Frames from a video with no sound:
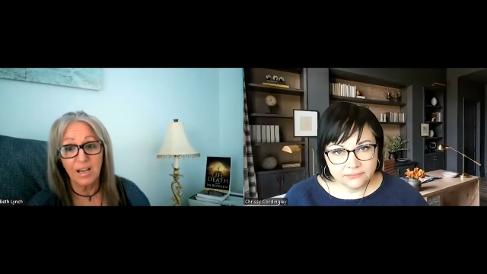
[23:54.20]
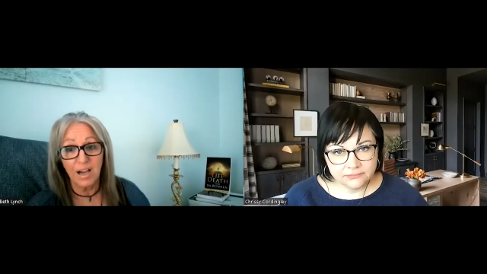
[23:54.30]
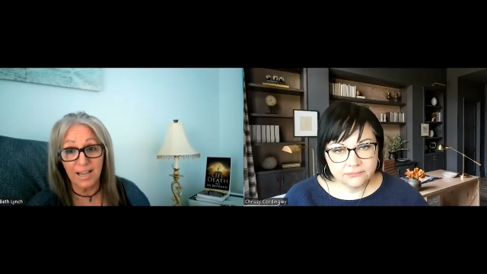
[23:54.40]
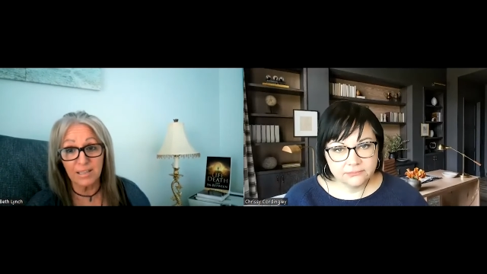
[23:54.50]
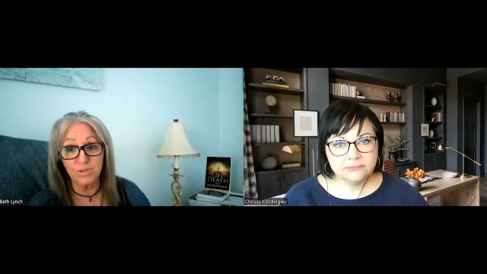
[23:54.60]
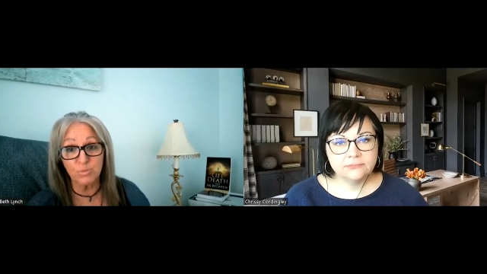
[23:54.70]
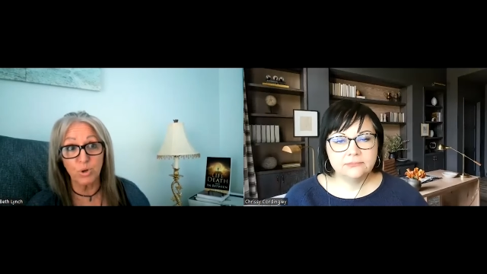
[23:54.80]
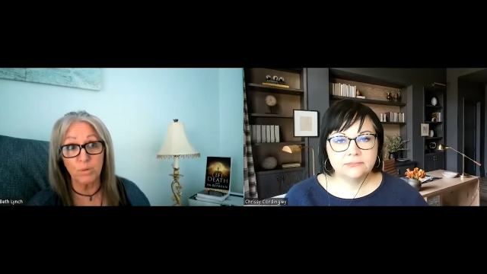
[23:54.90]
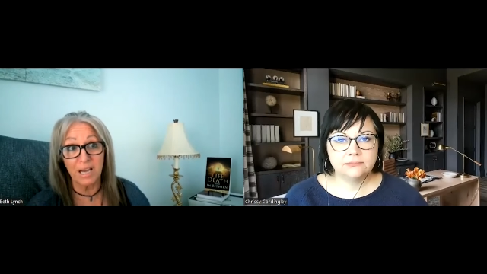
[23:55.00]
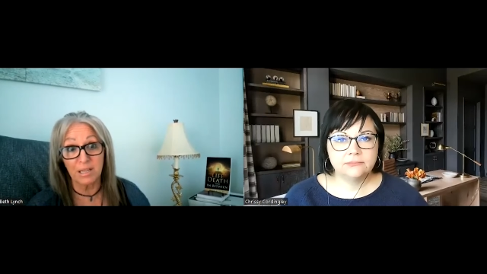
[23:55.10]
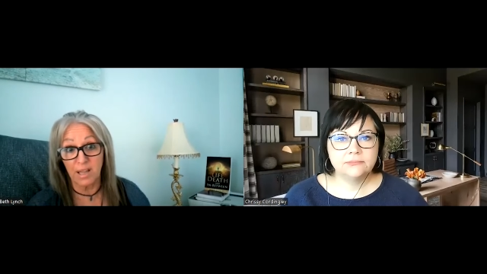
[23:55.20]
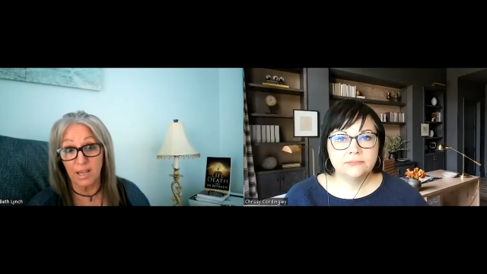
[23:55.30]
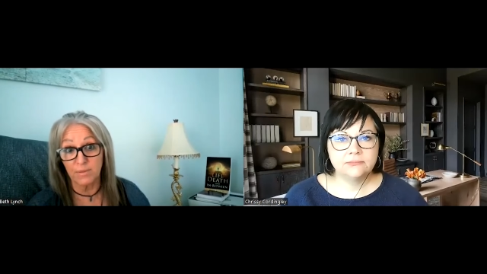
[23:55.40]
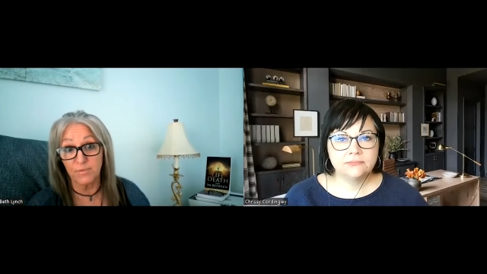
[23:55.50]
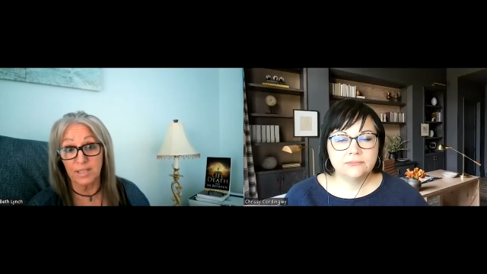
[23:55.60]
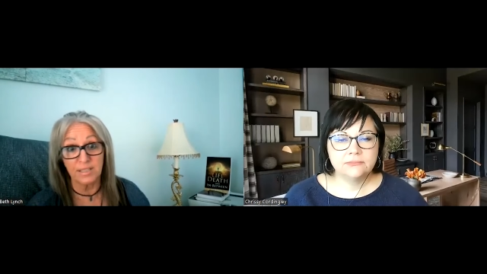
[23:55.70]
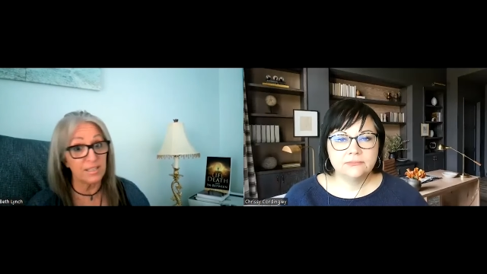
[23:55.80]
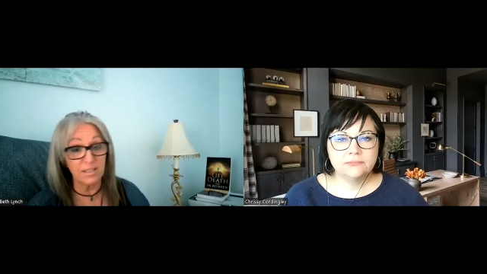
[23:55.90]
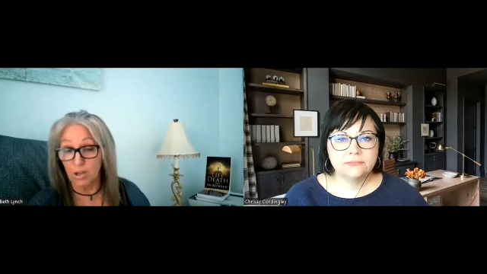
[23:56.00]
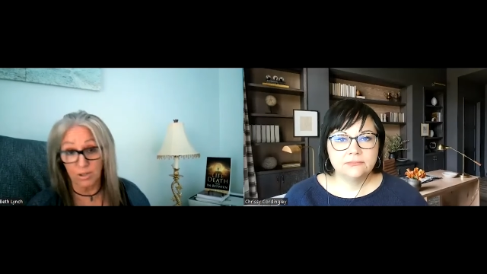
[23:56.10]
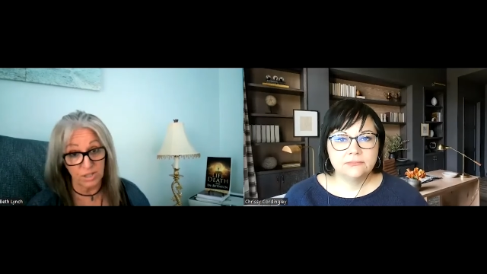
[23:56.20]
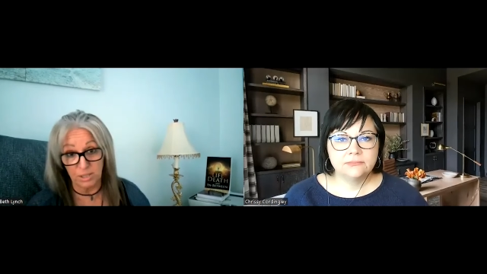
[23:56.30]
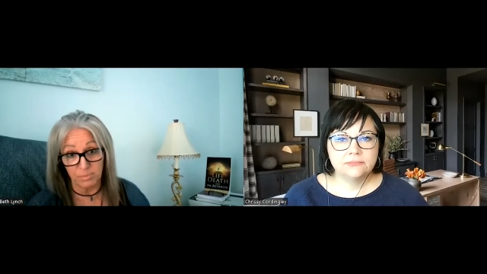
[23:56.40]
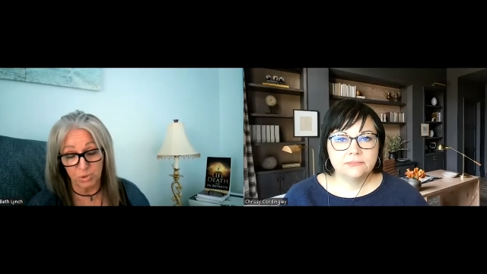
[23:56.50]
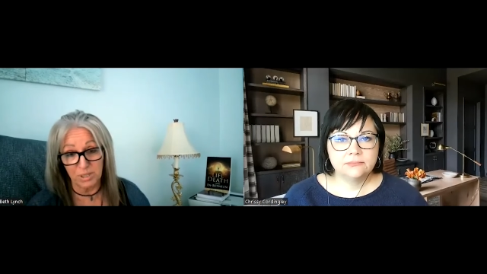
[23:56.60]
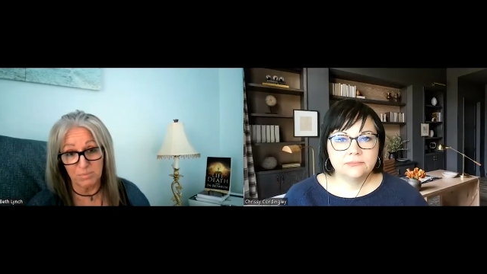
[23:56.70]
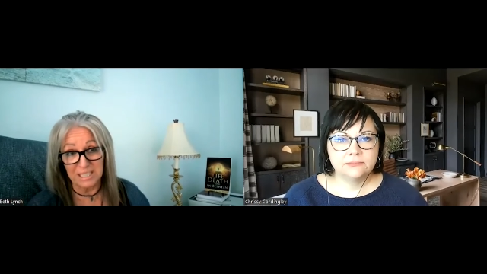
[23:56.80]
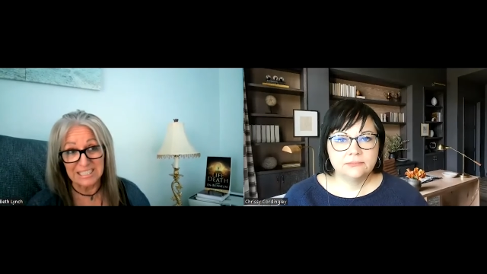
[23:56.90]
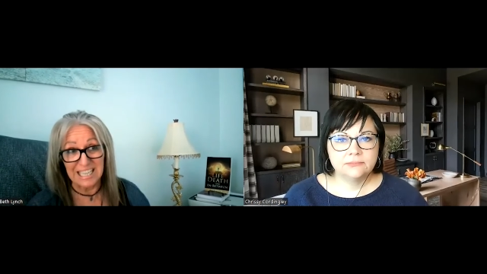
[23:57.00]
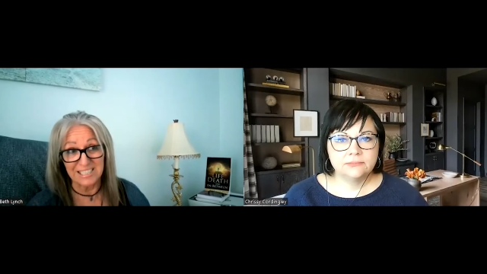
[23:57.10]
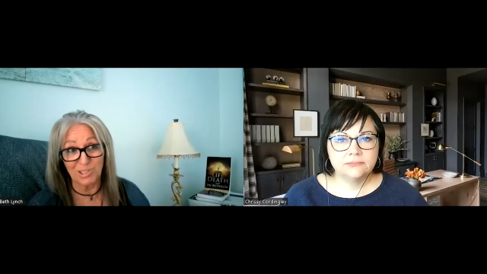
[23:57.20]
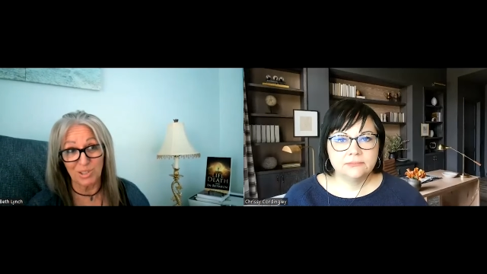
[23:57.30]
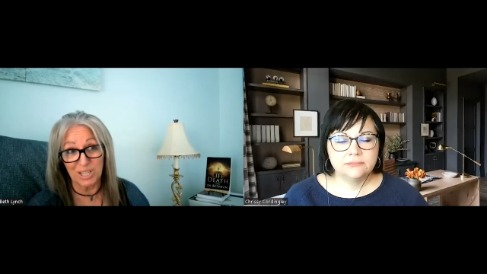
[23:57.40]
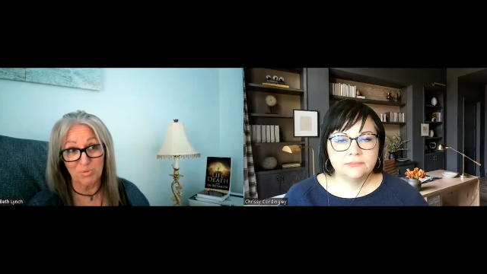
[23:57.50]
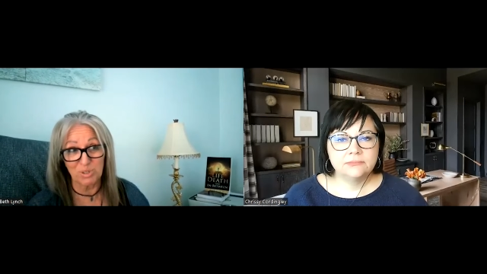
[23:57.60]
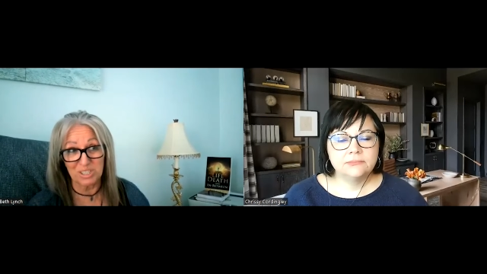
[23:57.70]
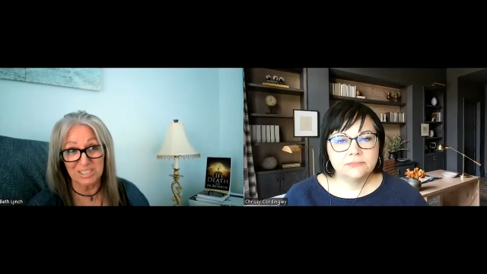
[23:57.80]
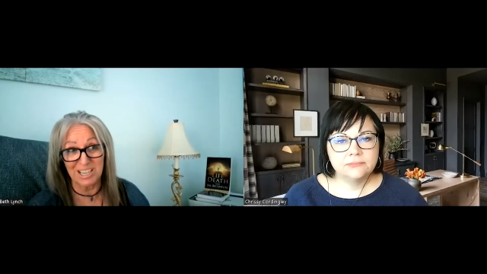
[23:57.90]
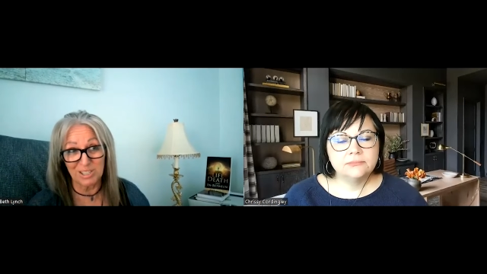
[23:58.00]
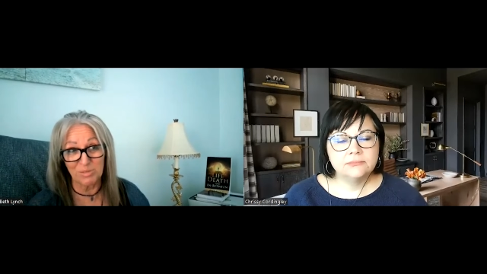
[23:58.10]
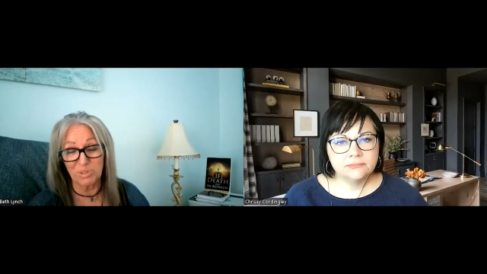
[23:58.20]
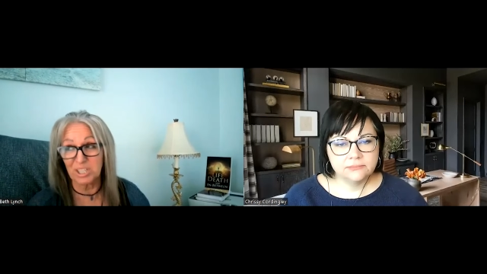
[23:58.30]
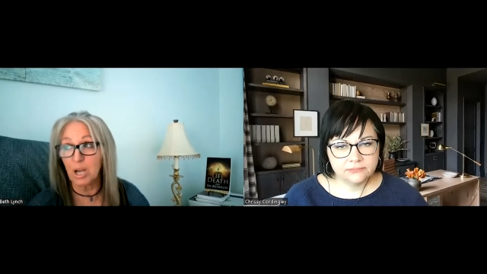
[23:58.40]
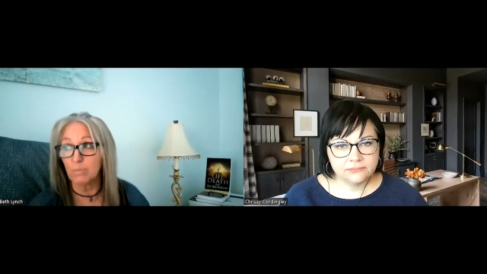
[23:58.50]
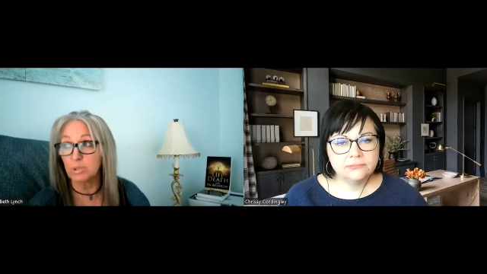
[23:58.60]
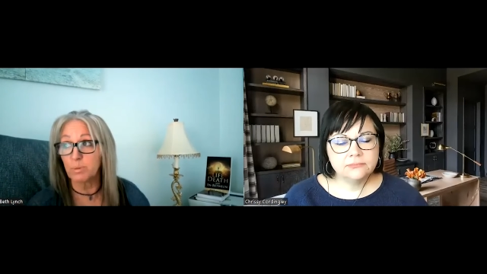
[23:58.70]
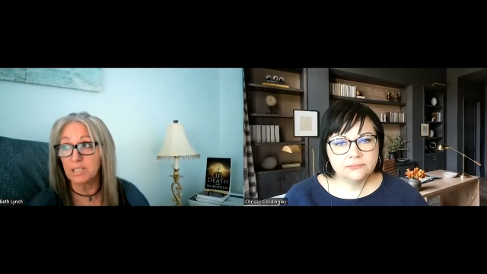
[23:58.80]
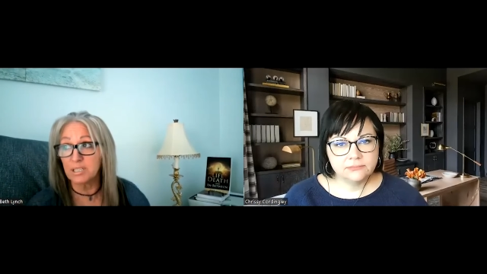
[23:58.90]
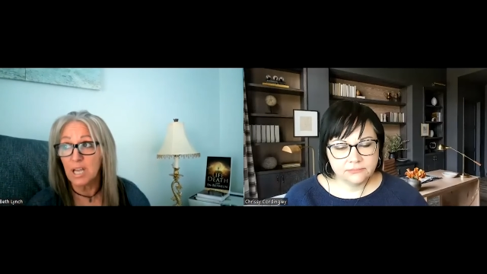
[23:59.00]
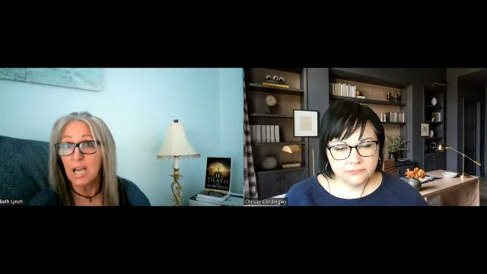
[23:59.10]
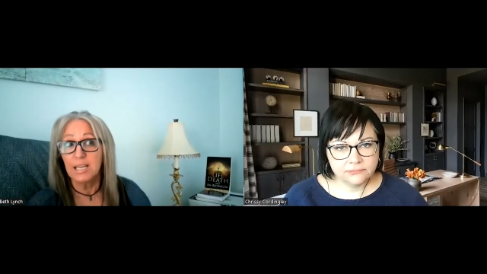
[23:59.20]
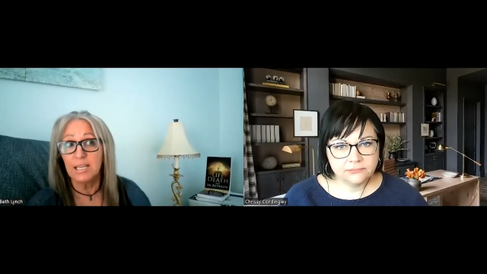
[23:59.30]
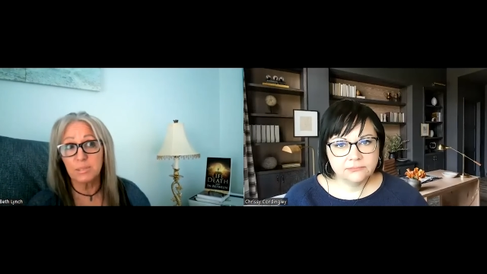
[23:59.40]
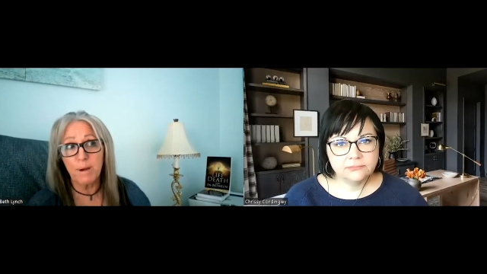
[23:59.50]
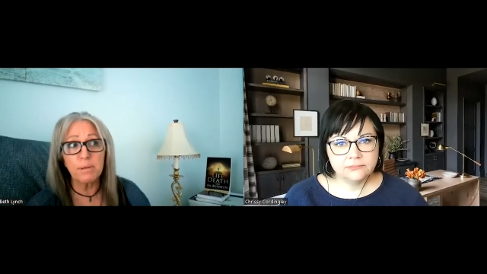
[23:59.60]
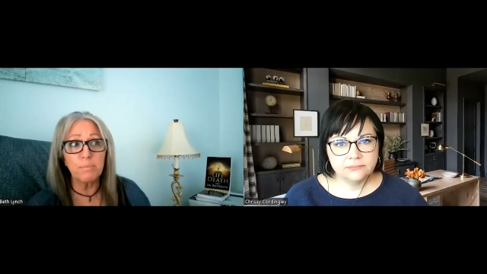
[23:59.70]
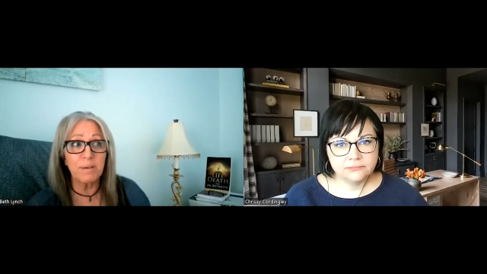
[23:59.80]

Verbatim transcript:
Speaker 1: I learned more about life, and then the, all the in between made sense. So that's where the title really comes. But it it's probably